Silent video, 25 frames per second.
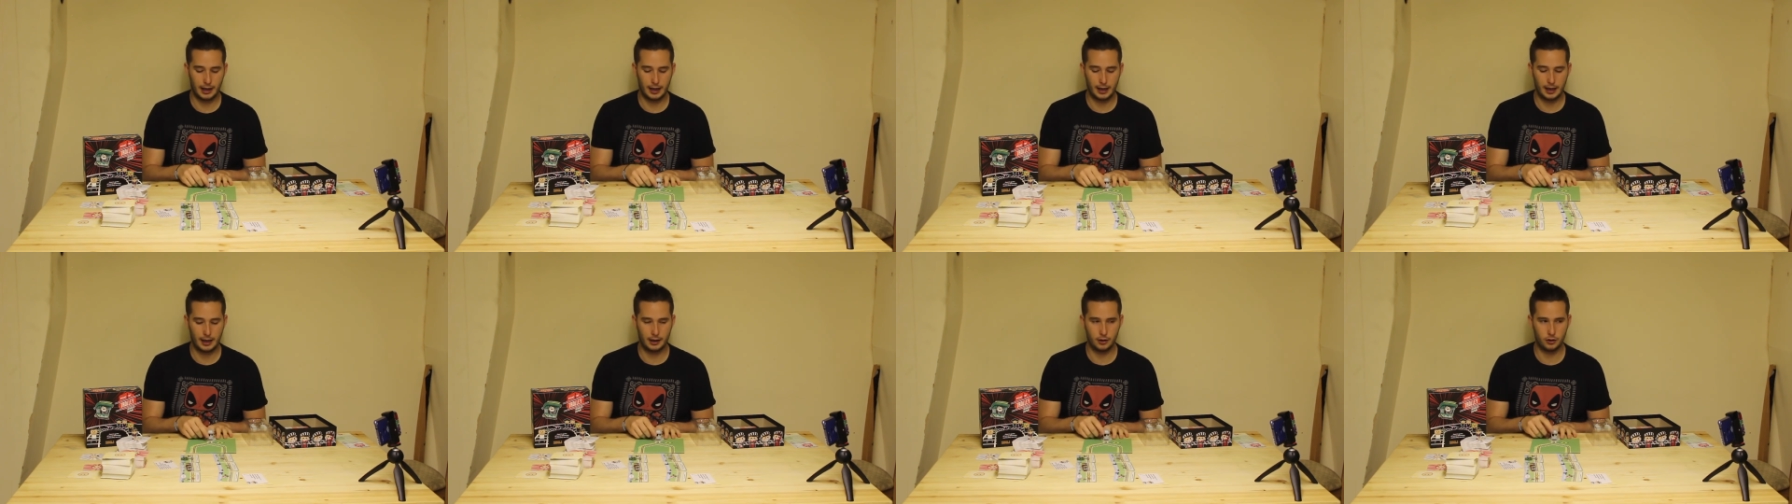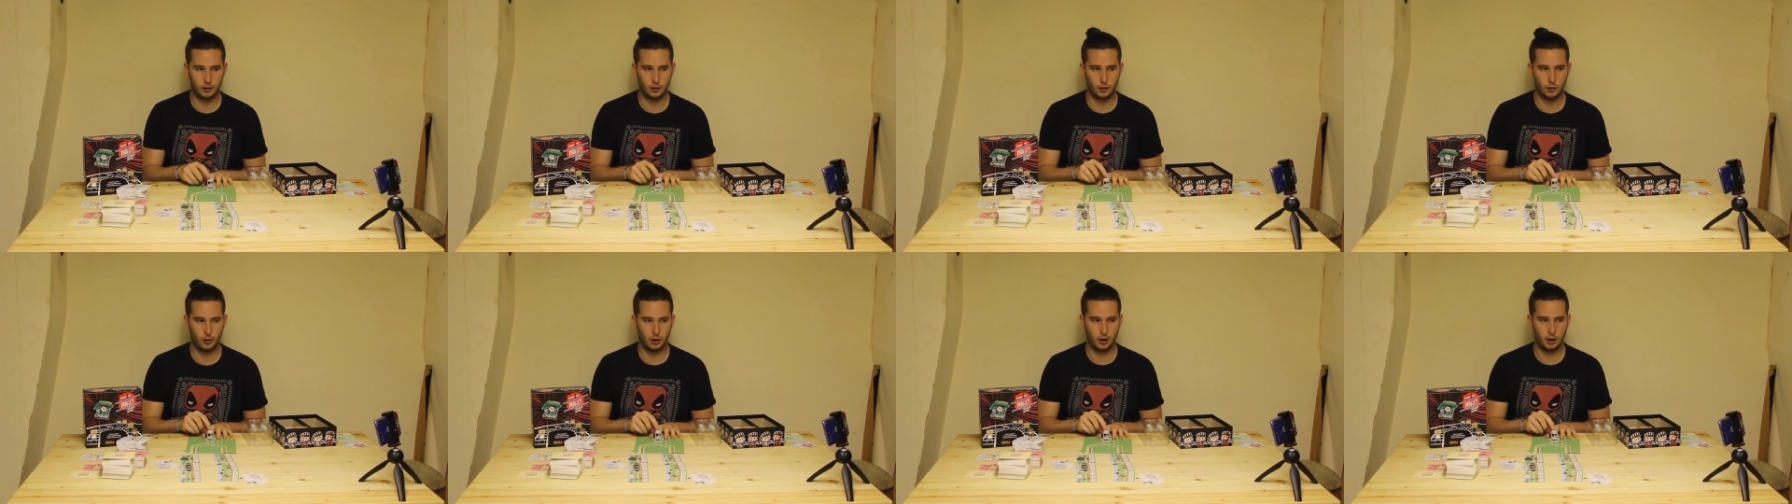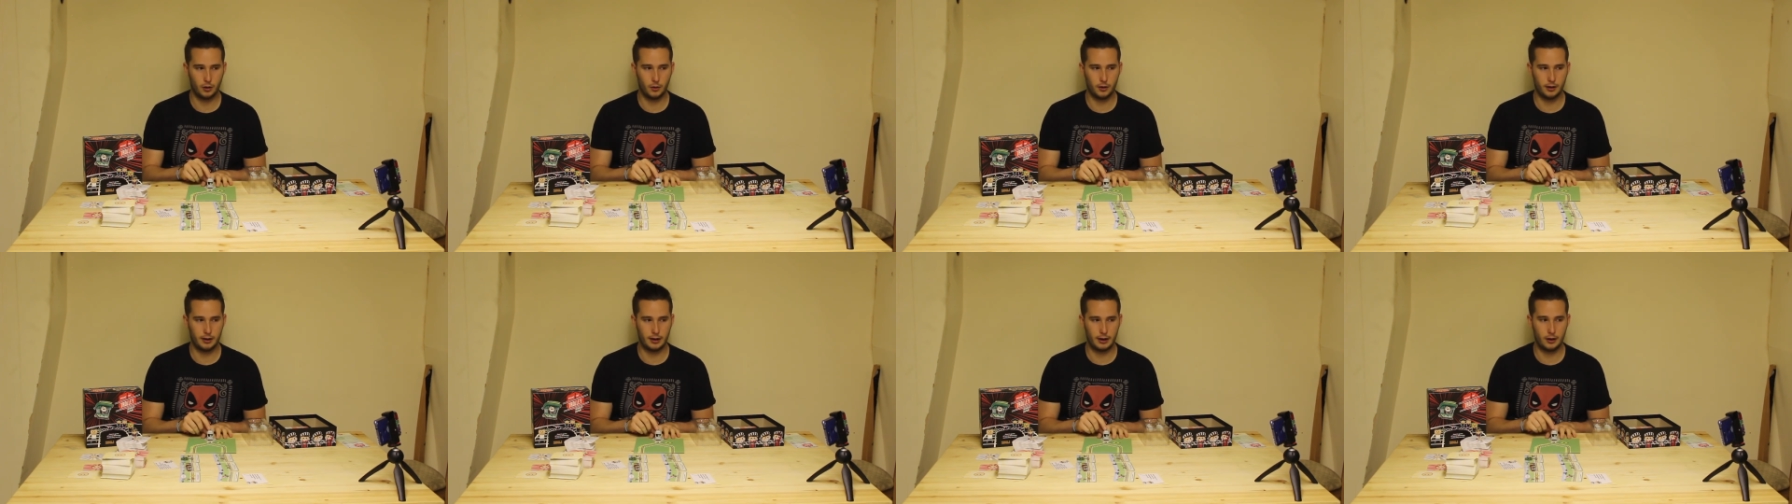as you're
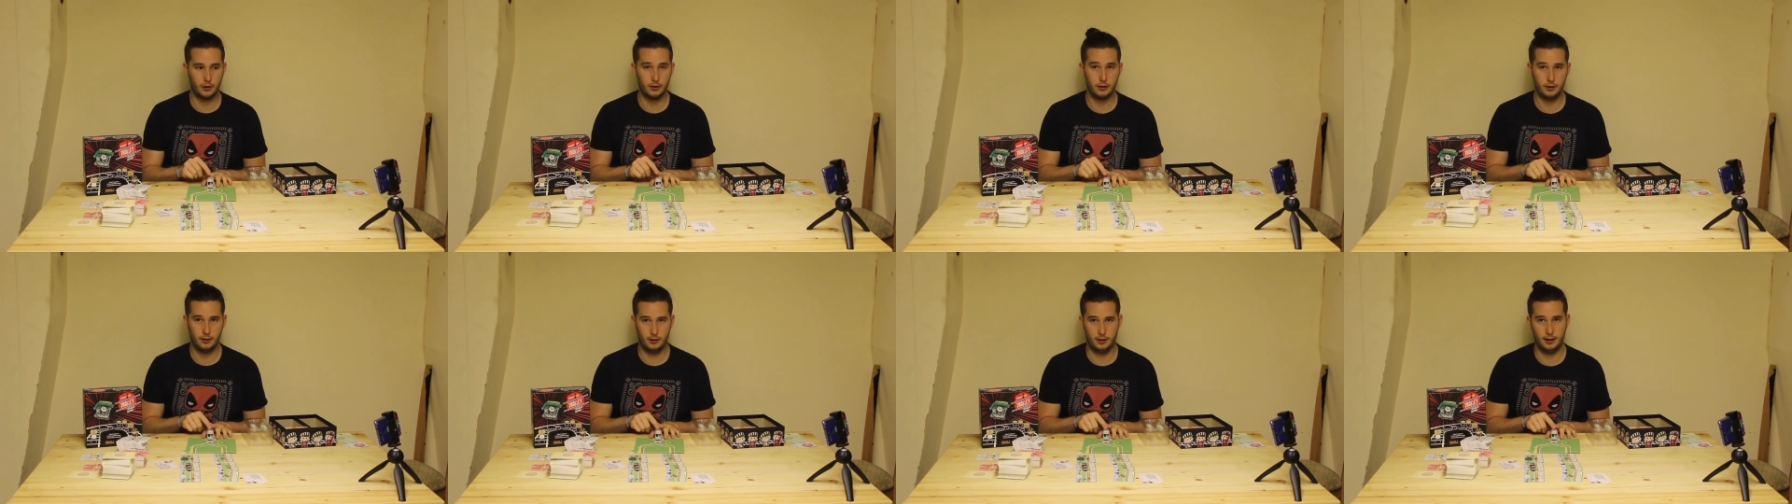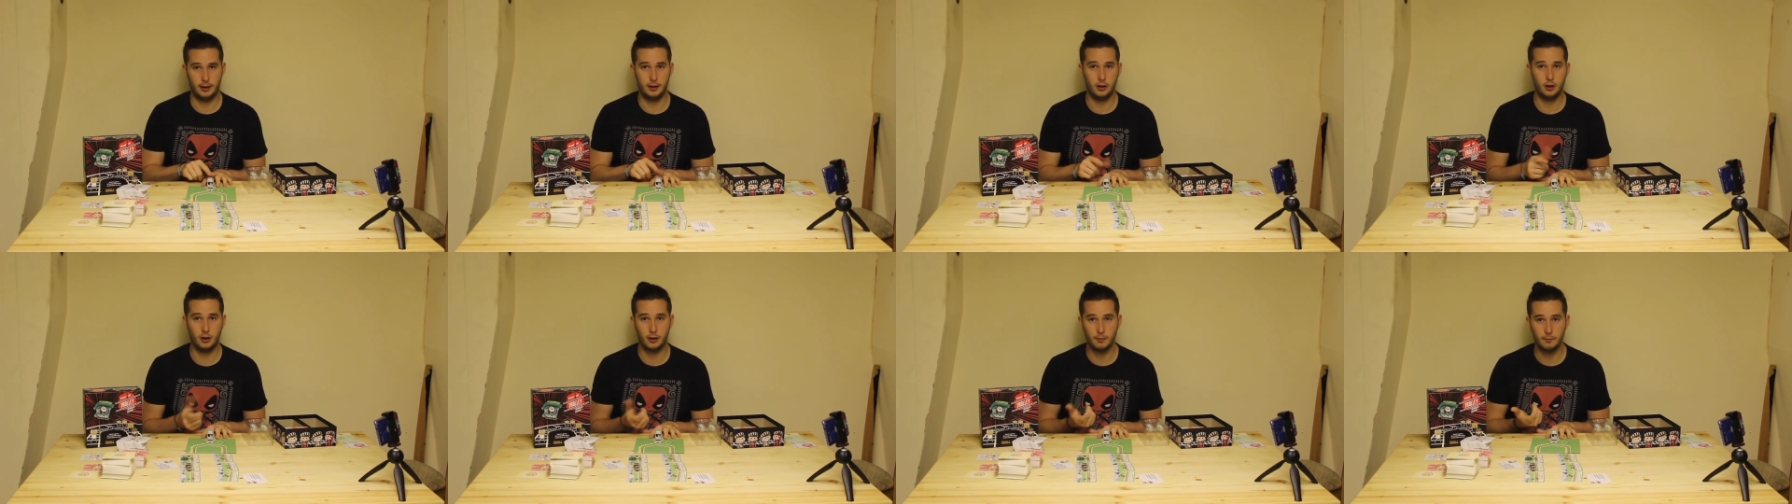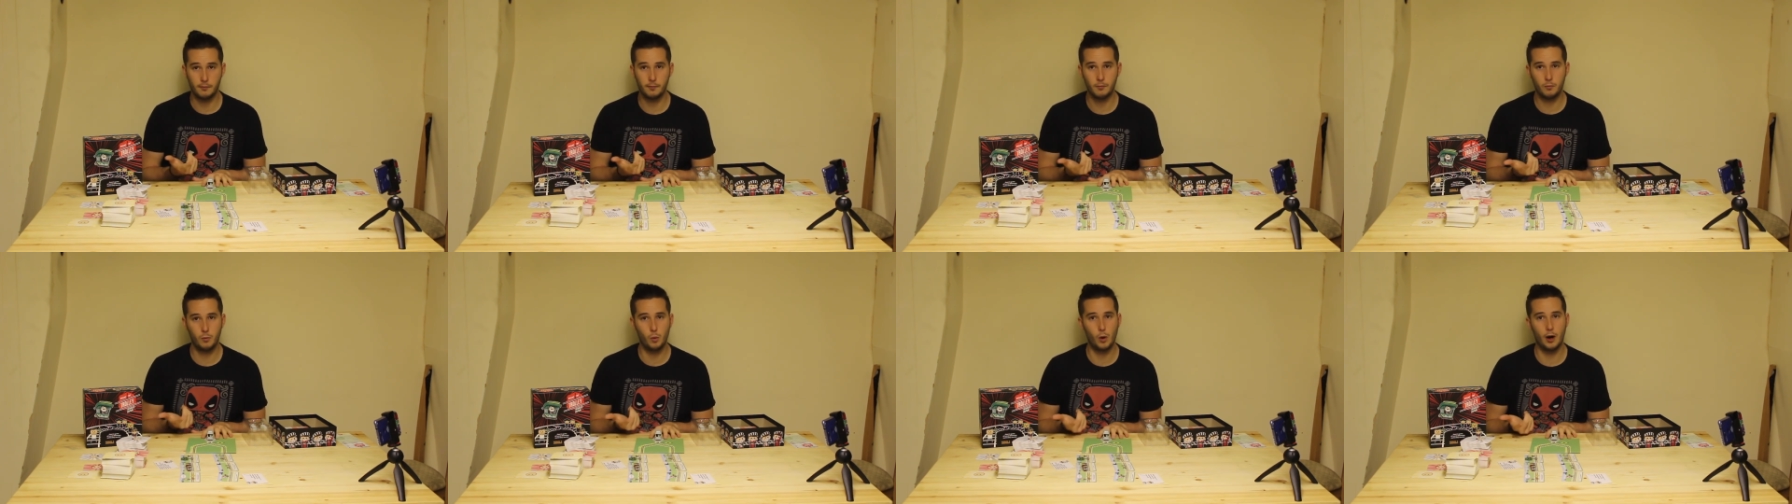going down, you can